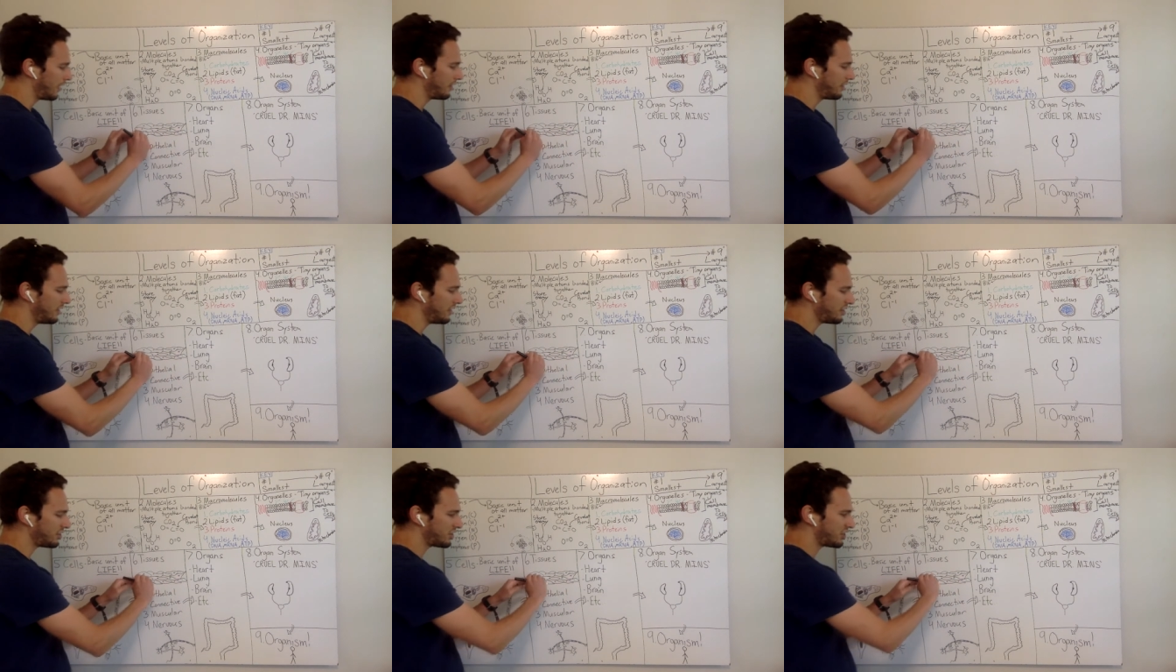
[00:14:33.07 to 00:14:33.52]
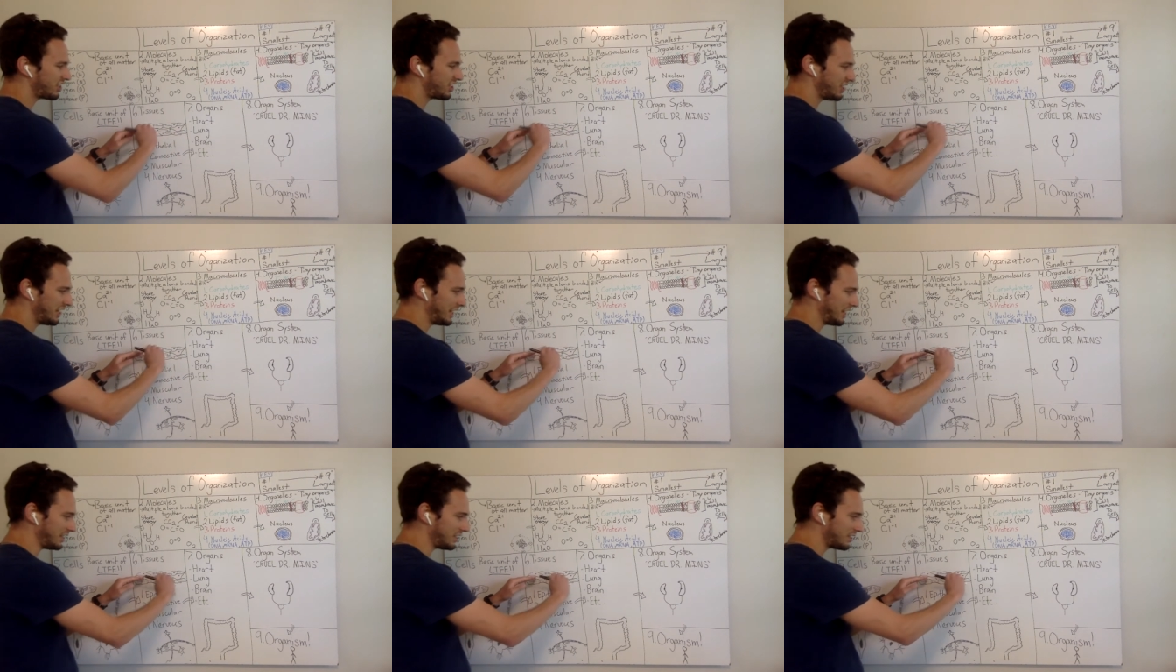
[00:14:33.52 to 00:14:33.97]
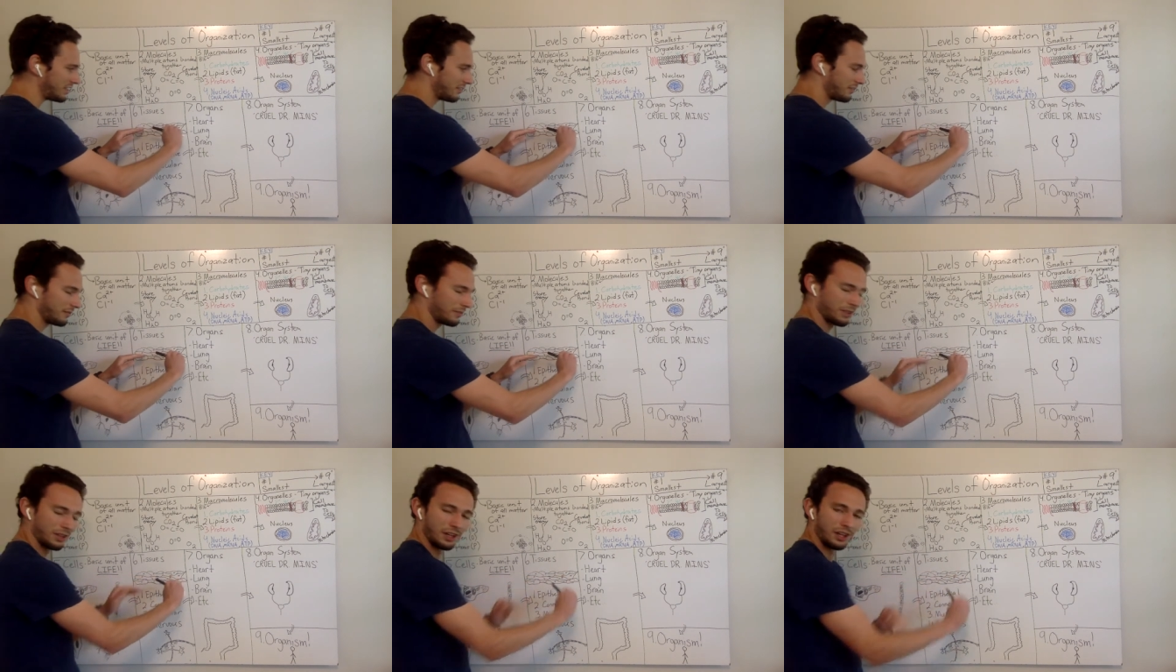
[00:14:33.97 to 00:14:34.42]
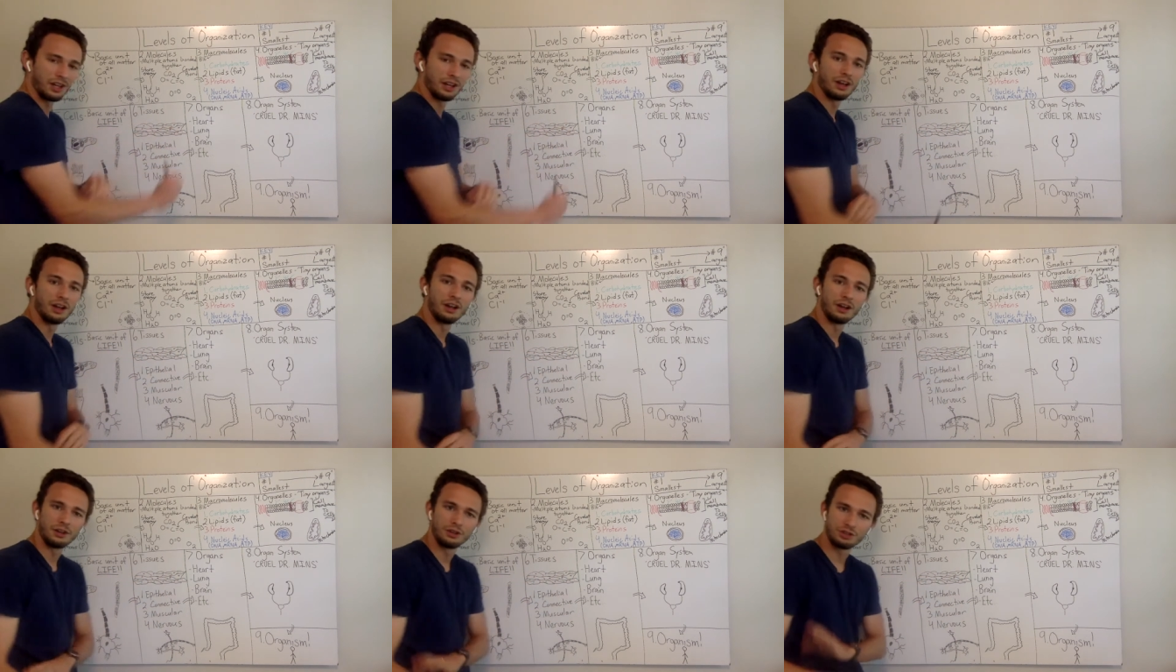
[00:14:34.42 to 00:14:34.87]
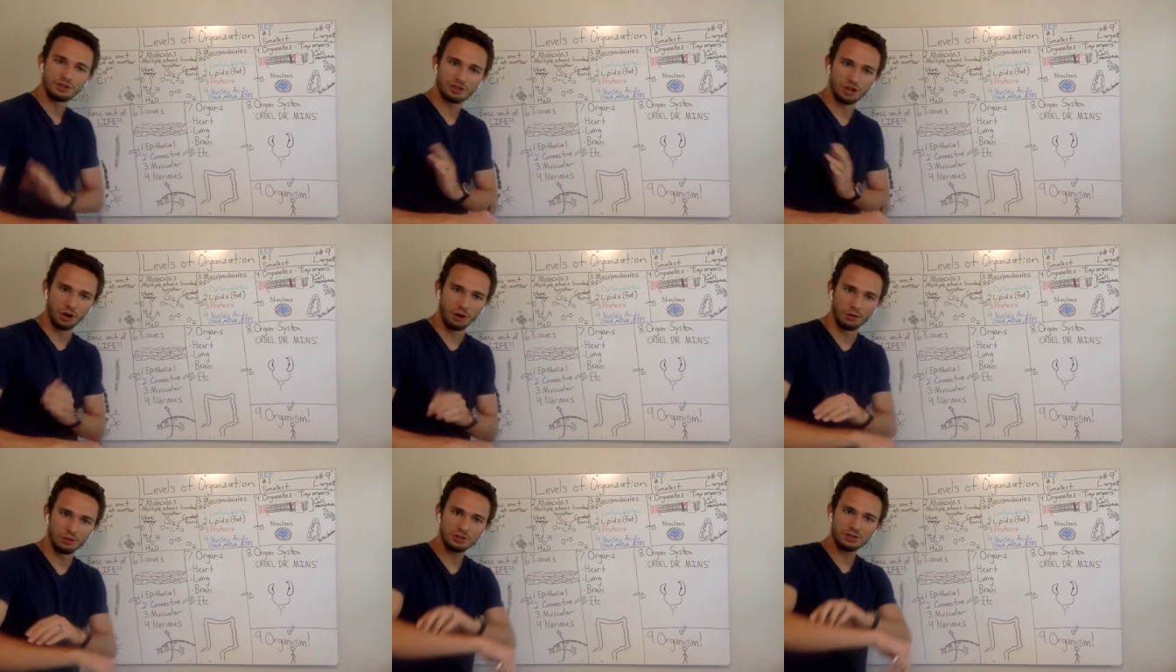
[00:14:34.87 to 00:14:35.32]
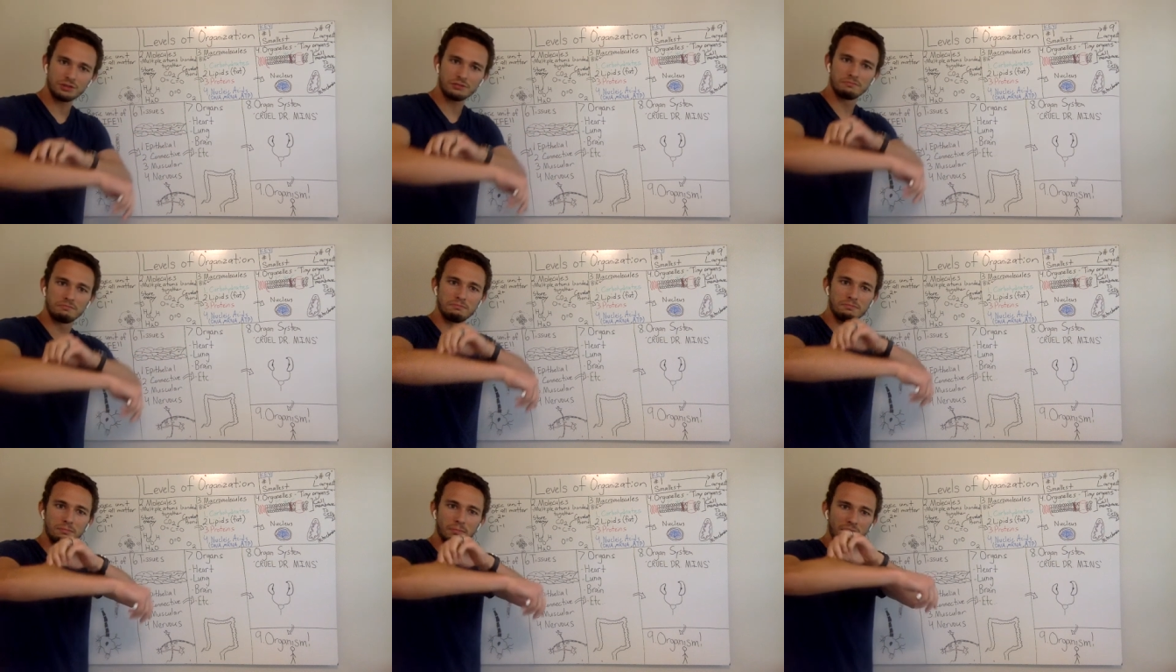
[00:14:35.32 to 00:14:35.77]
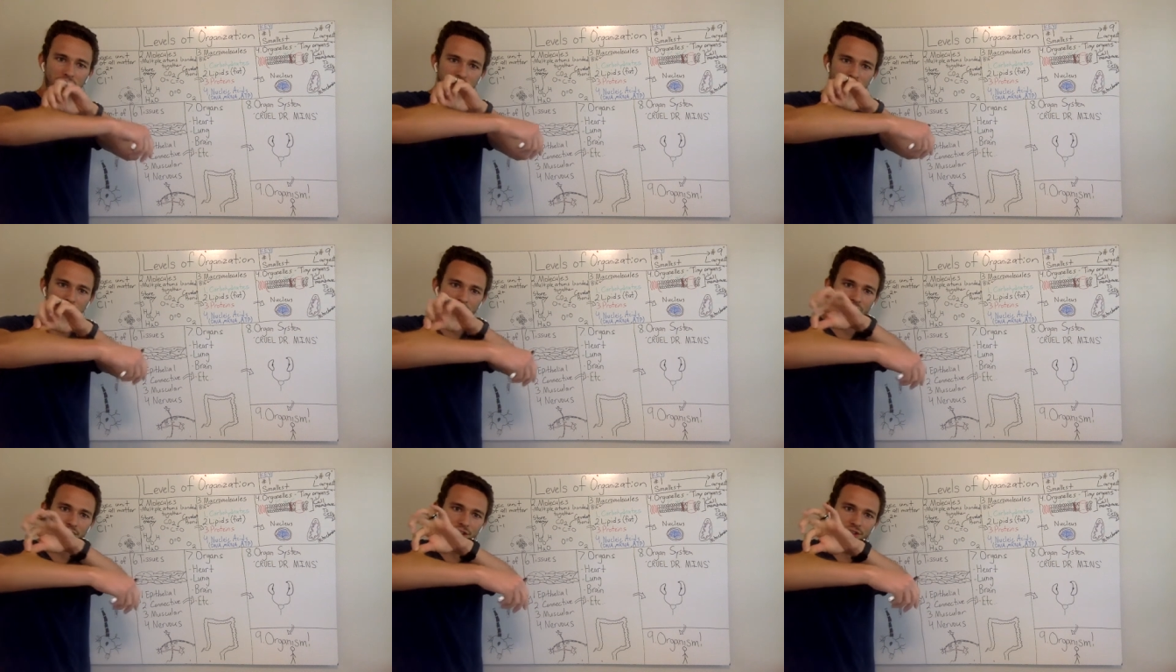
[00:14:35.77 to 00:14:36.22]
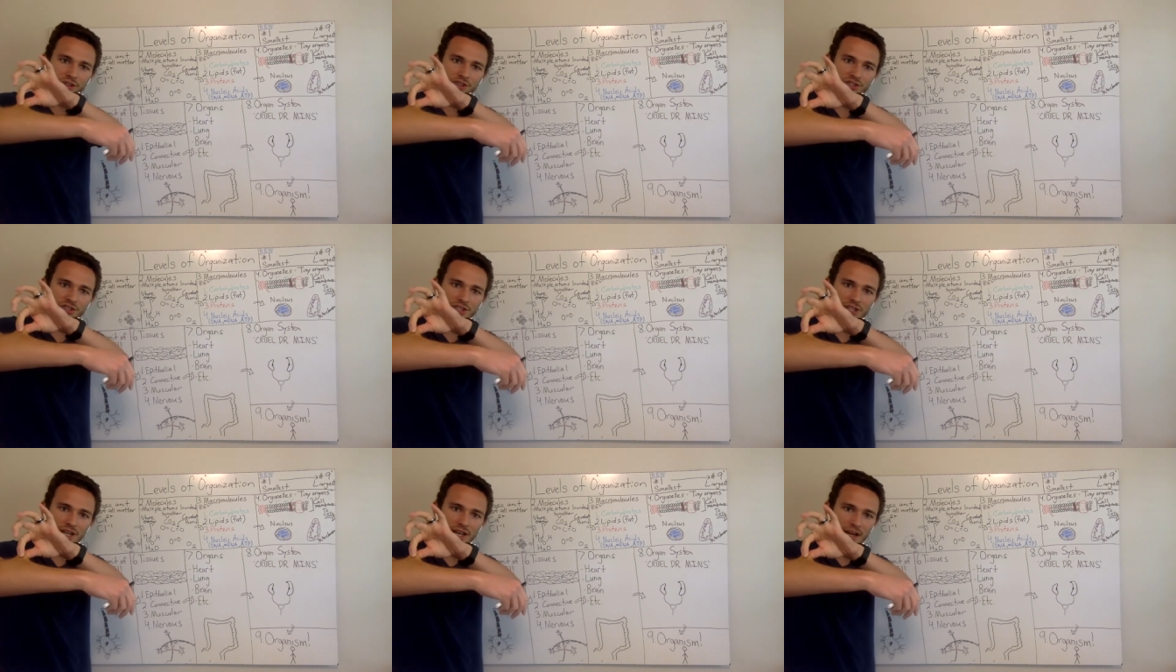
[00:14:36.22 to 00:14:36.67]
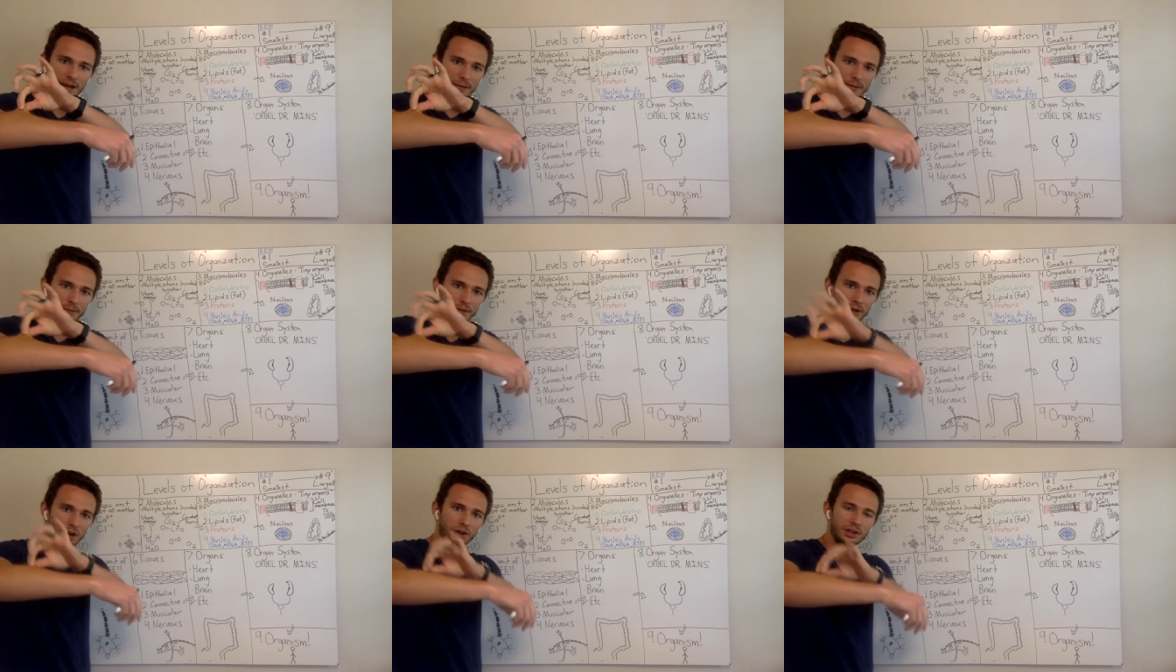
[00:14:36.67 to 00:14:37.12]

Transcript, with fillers: And this sheet shows basically your skin.